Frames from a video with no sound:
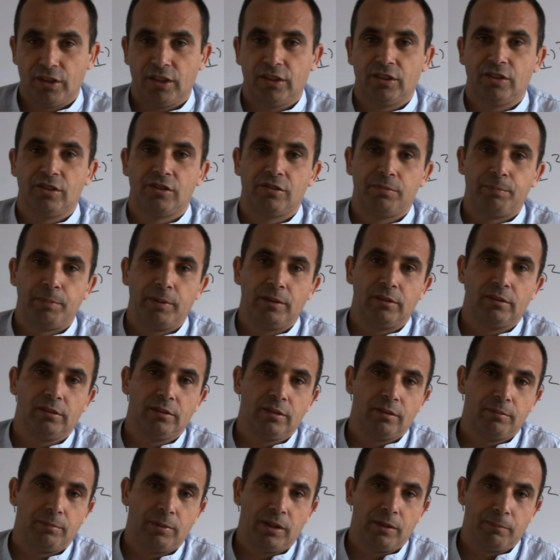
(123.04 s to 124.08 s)
that is
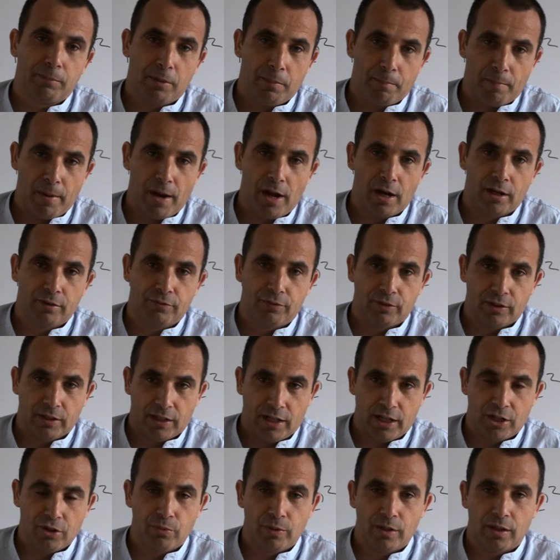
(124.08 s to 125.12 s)
being, being prepared for a
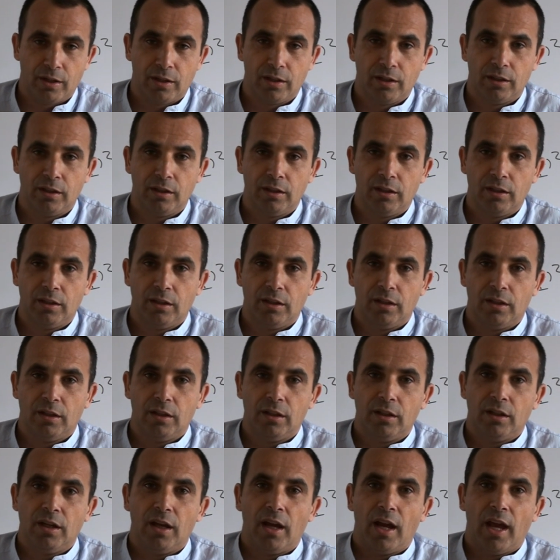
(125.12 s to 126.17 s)
country.
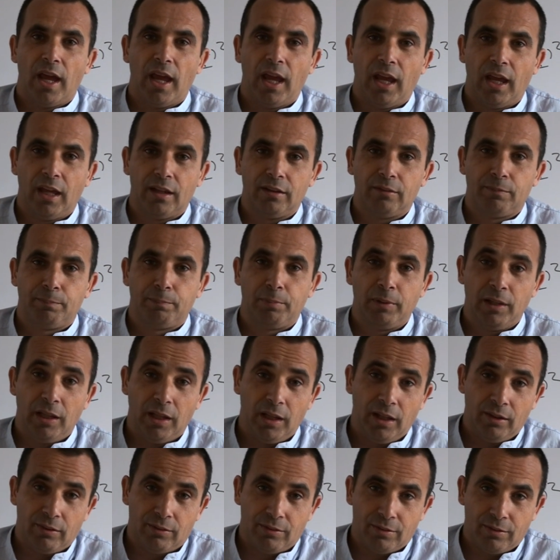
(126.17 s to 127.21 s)
And
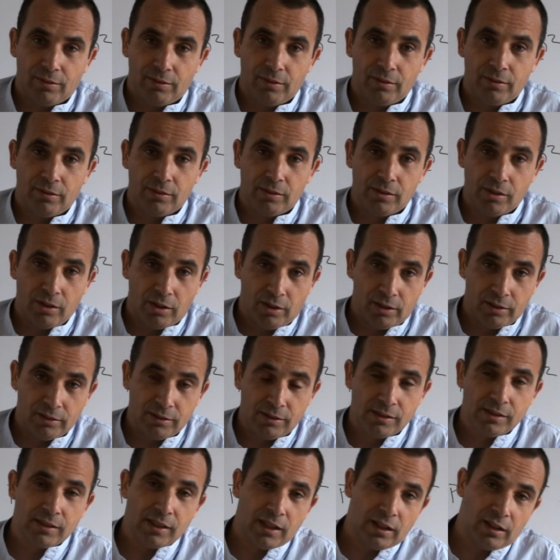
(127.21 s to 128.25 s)
please
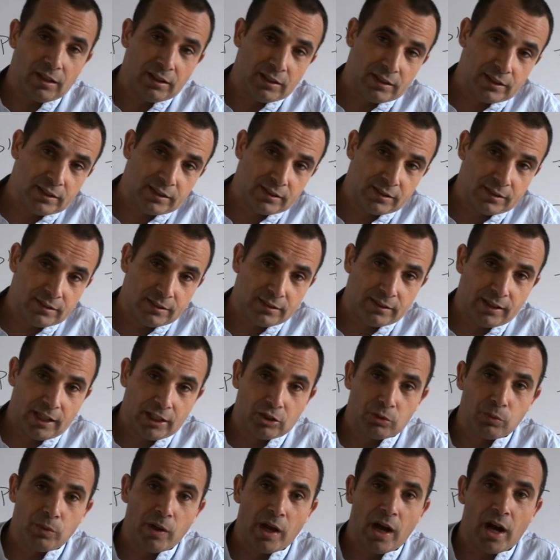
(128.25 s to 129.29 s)
don't tell us
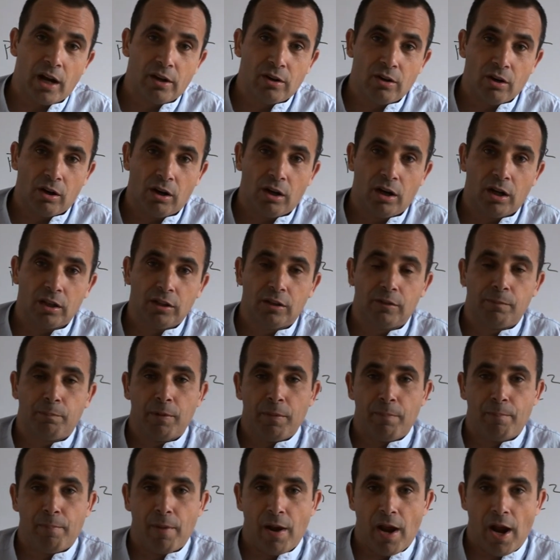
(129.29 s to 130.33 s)
that we are not
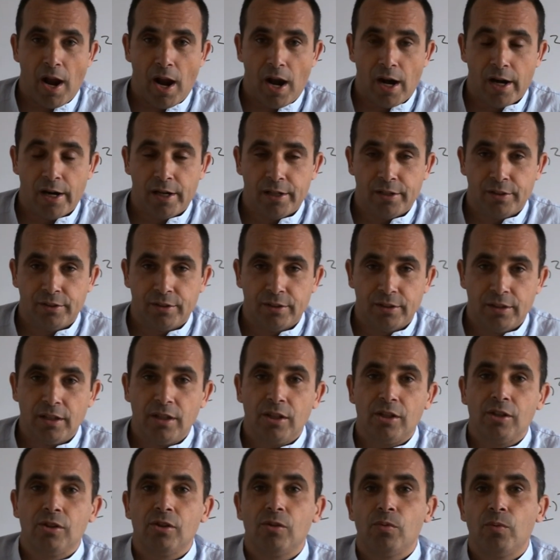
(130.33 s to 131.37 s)
prepared,
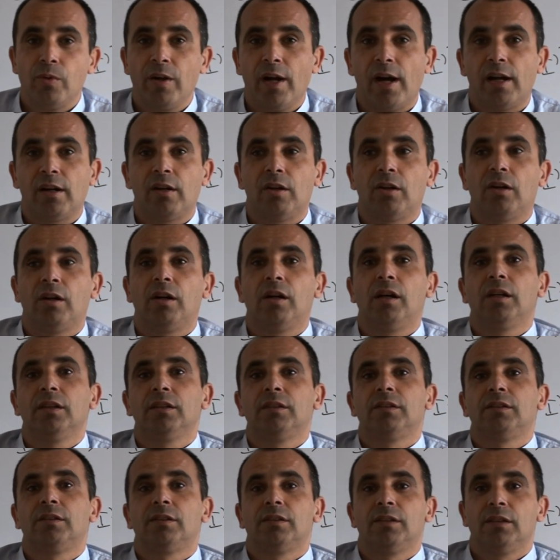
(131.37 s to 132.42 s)
we are
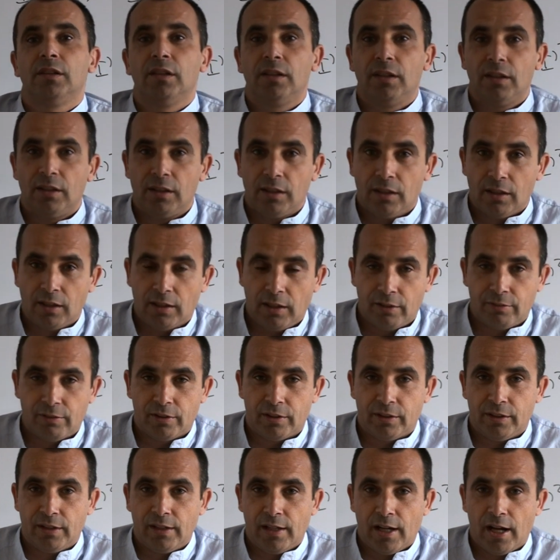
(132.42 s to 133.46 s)
not
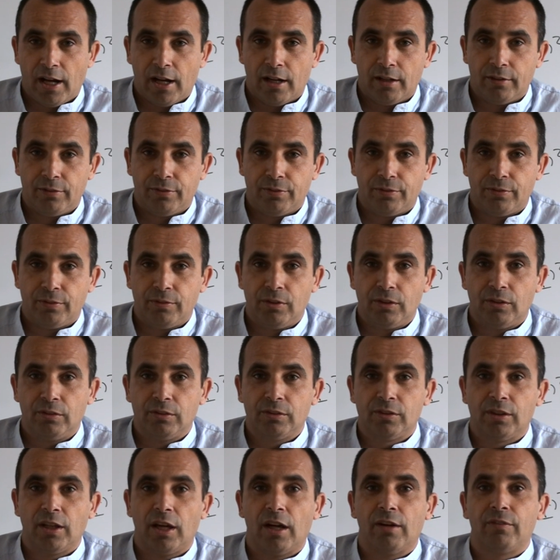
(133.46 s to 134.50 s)
clever enough, you
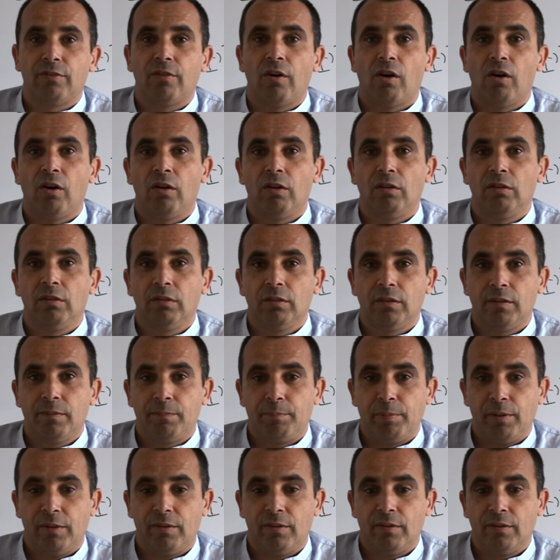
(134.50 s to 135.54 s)
don't have all the
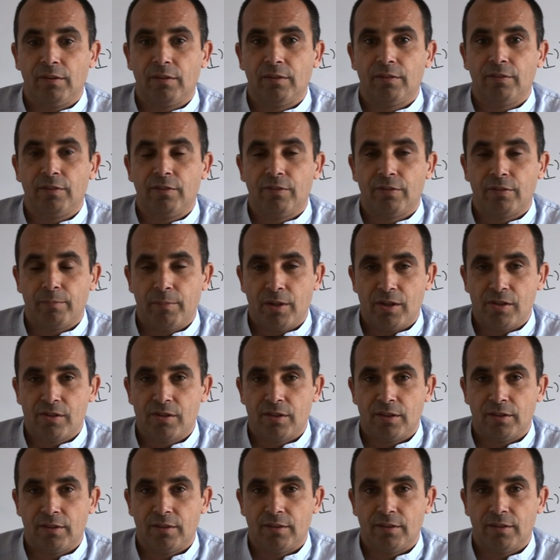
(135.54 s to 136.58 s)
pieces of
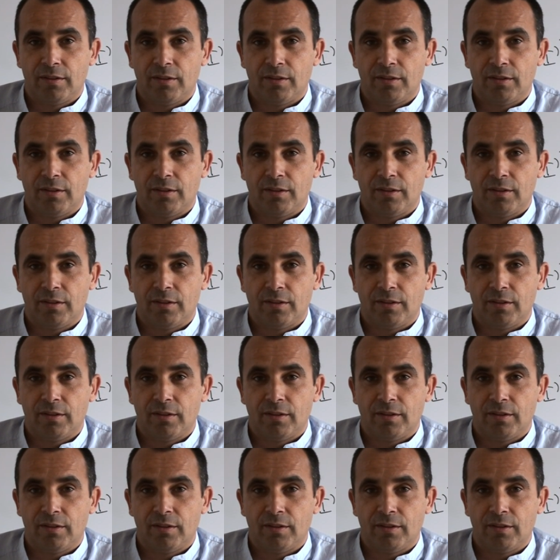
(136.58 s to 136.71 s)
information.